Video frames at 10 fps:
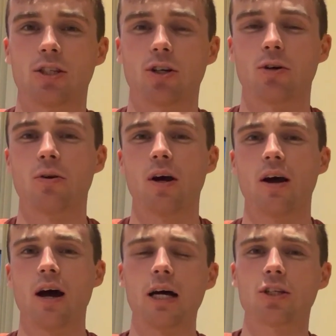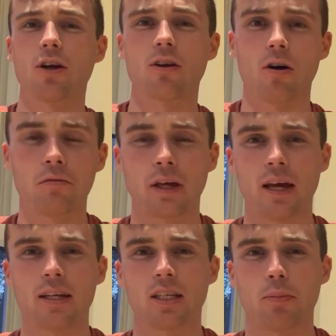So I started off the
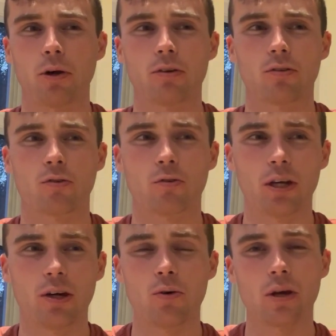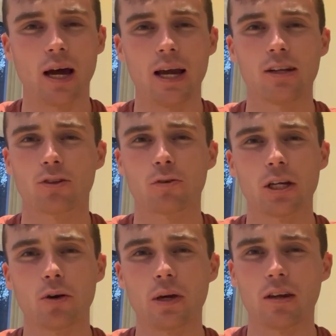Ks at about 309 and
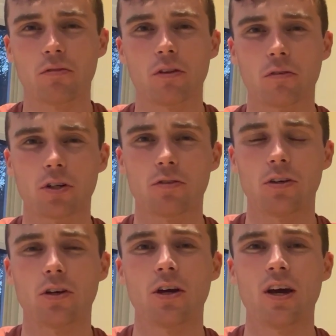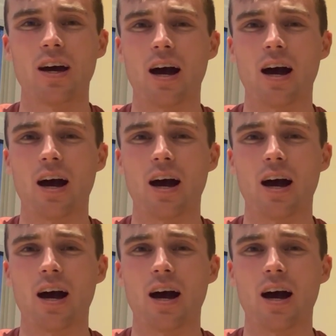308 for the first few,